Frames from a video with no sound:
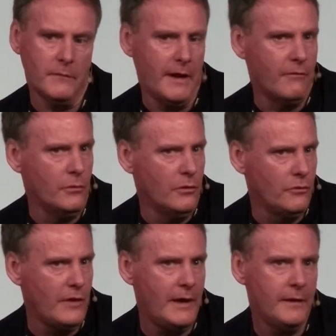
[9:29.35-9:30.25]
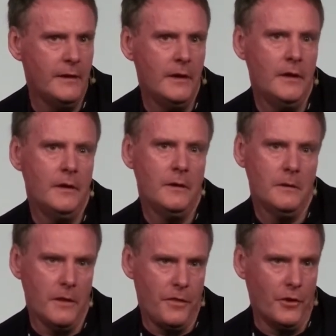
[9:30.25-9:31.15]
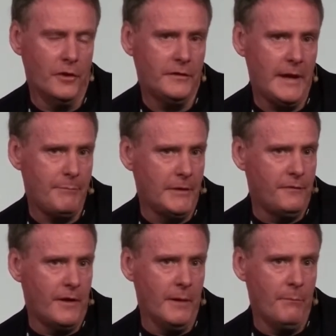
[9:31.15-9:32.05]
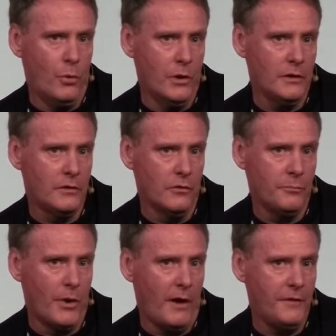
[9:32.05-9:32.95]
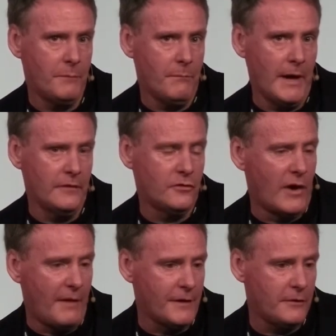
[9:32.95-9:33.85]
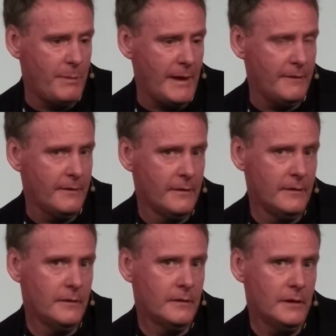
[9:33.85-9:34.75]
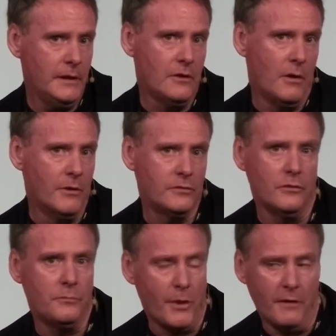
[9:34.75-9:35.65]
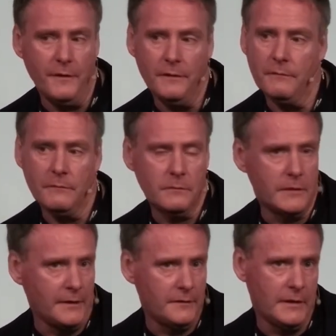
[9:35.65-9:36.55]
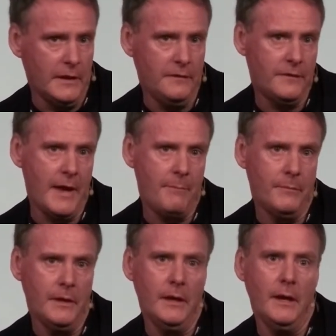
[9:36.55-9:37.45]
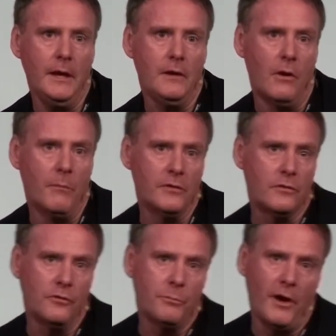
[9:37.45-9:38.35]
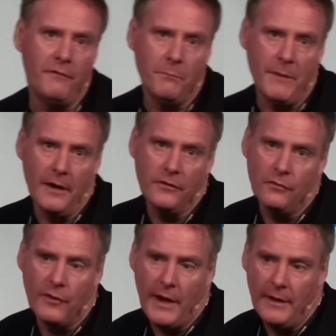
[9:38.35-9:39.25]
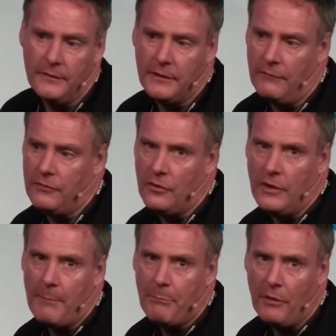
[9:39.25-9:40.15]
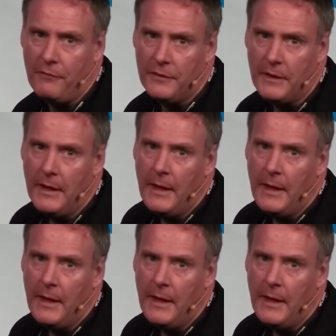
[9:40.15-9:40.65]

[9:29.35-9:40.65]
Everyone knows that. The third step that's very important, gross profit minus traffic spend, e-commerce gross profit. That's the key step. E-commerce gross profit minus overheads gives you your net profit.